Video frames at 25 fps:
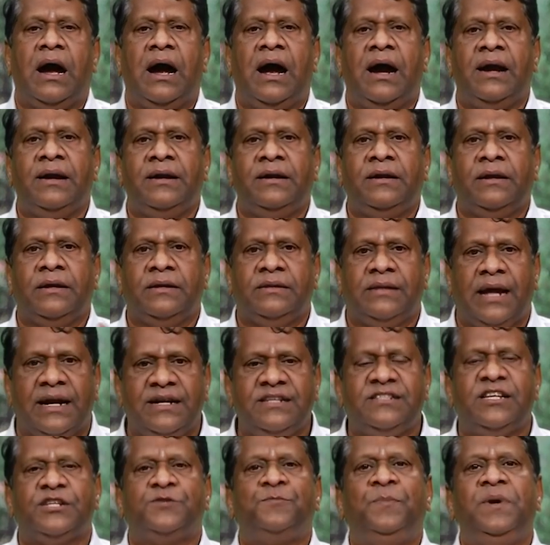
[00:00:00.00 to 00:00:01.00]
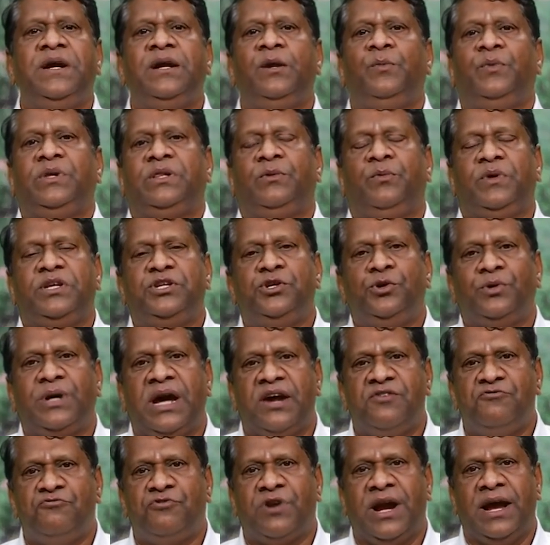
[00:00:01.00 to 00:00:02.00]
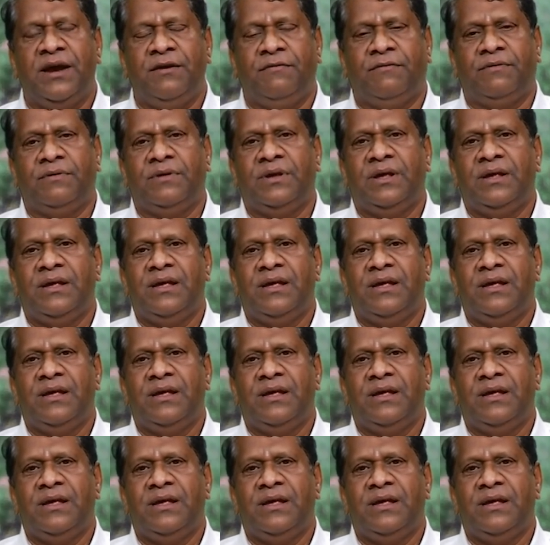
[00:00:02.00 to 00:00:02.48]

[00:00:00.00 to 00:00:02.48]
And that is the speed with which you can drive.